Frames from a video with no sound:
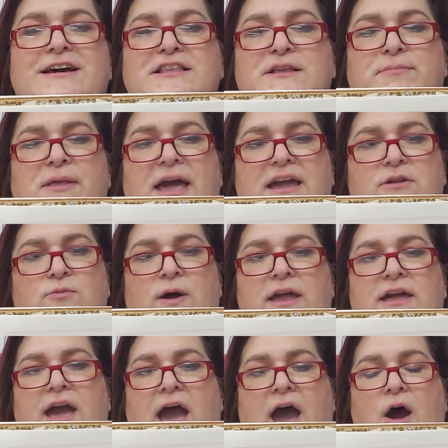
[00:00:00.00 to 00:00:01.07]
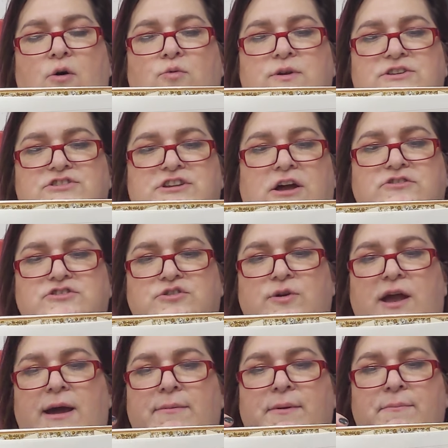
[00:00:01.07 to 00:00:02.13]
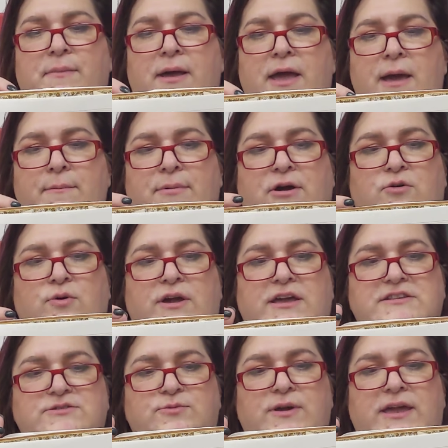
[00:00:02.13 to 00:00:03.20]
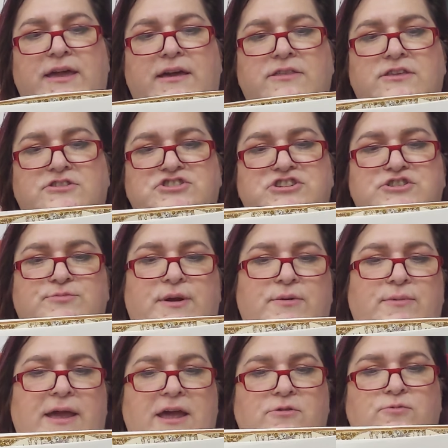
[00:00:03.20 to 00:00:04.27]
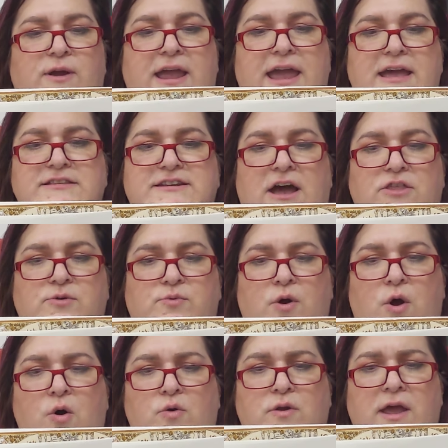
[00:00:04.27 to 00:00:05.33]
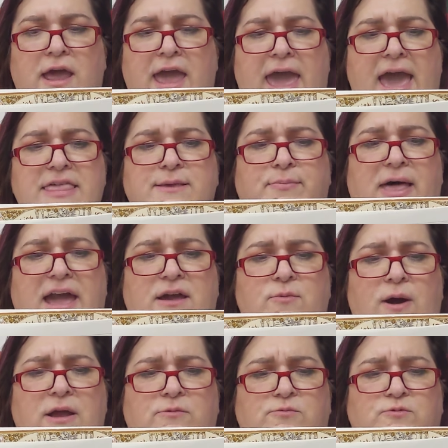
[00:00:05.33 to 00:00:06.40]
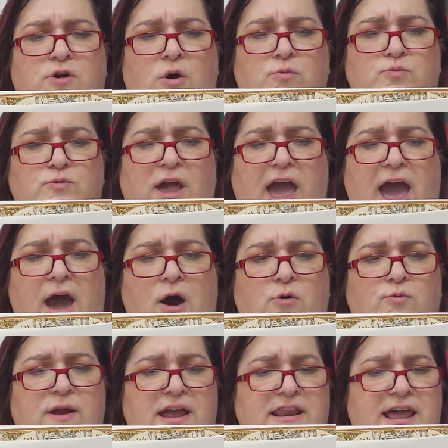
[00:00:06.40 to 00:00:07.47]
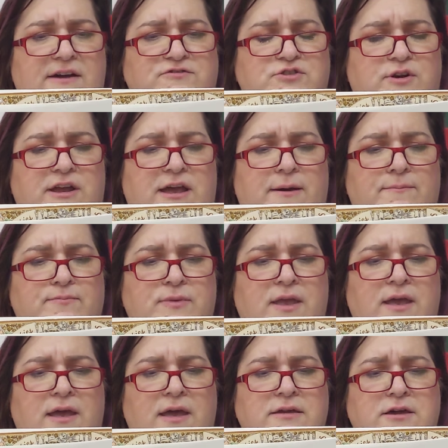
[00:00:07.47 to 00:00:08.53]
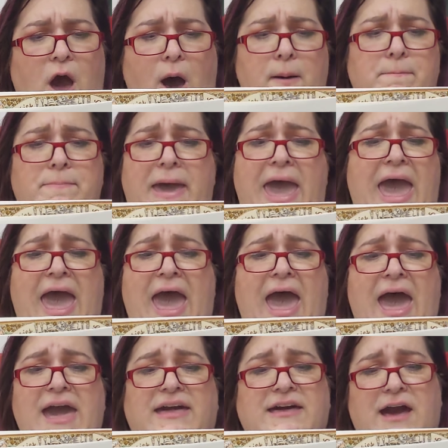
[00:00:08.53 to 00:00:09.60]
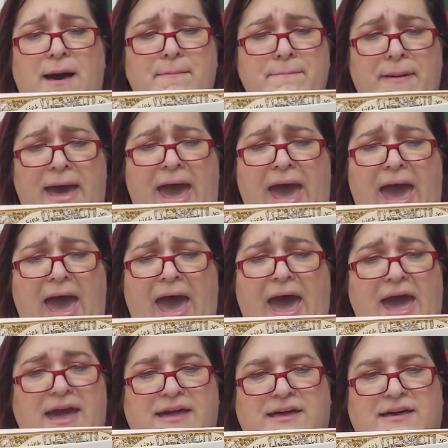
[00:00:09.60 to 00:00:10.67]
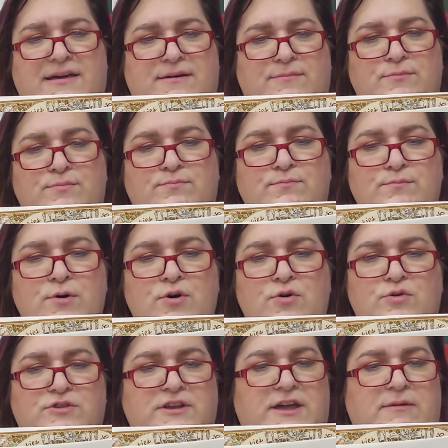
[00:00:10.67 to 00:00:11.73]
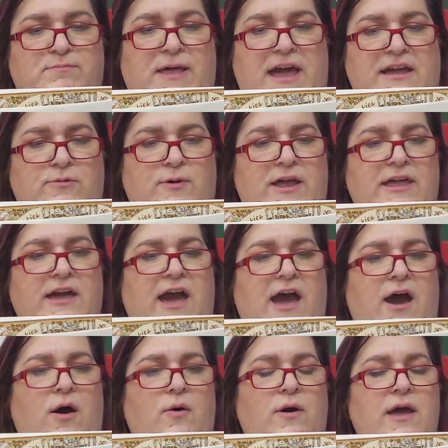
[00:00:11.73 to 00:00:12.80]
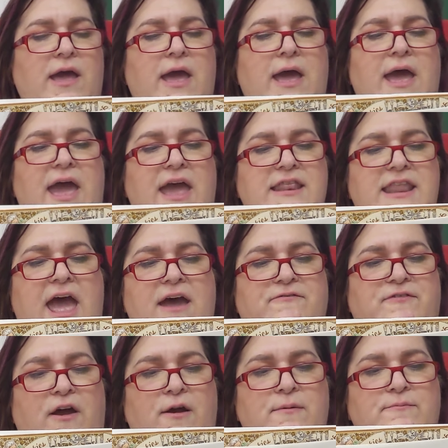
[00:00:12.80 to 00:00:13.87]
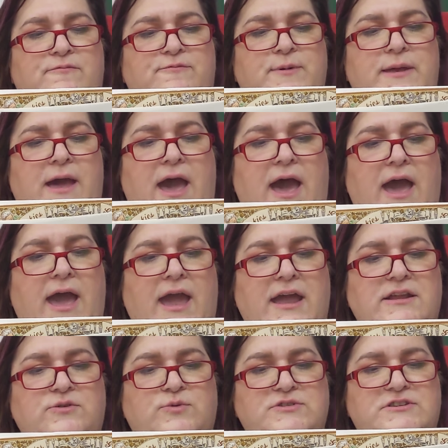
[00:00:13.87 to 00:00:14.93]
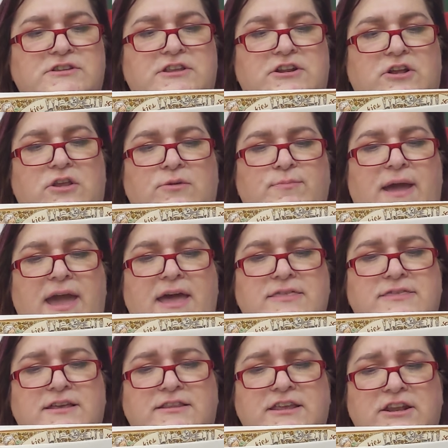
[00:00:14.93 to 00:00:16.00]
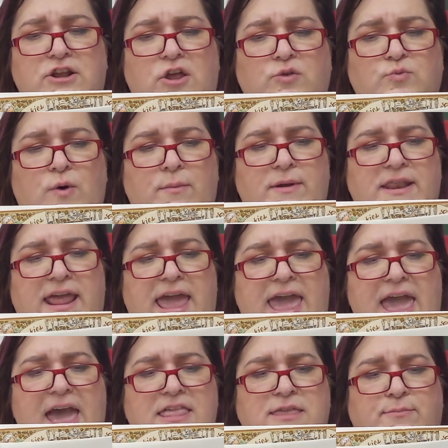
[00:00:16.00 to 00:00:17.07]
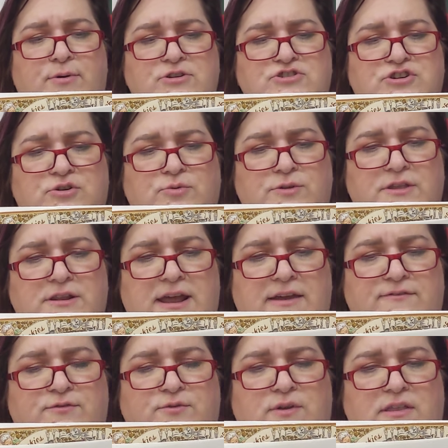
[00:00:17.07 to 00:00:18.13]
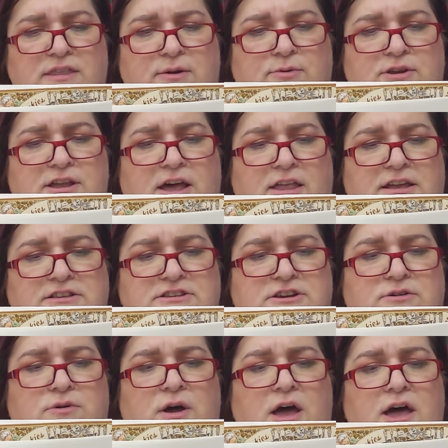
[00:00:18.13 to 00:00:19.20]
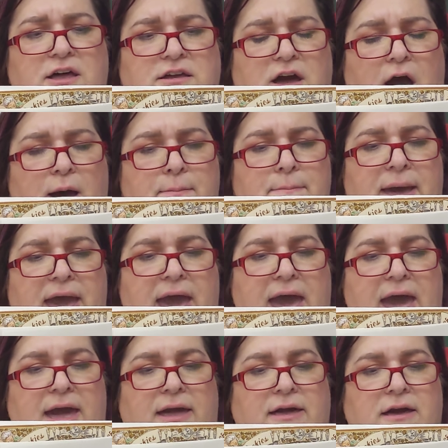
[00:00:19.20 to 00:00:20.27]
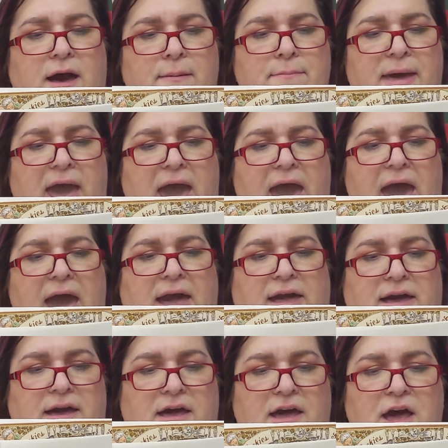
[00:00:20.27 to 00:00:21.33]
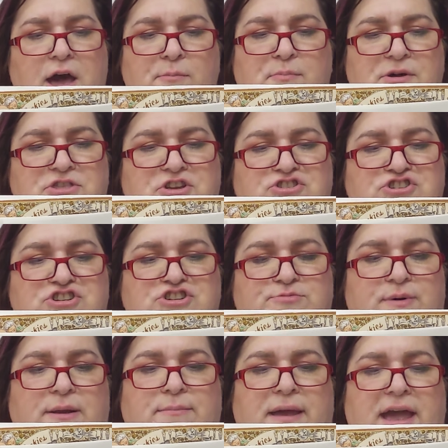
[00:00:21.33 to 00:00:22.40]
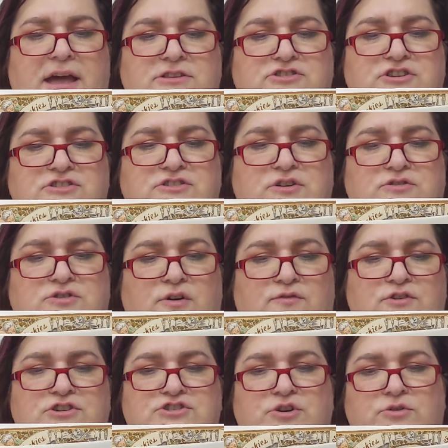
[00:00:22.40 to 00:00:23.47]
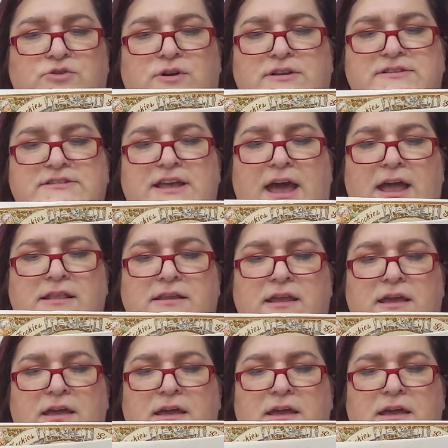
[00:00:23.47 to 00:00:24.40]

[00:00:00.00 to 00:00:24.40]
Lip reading: The black and white cow reached out to grab him, but quick as a wink, the gingerbread man ran down the road, and the black and white cow ran after him. "Come back! Come back!" mooed the black and white cow. And not far behind was the little old man, the little old woman, and the butcher with a knife, and they were yelling too. "Come back! Come back!" But the gingerbread man just looked over his shoulder and said,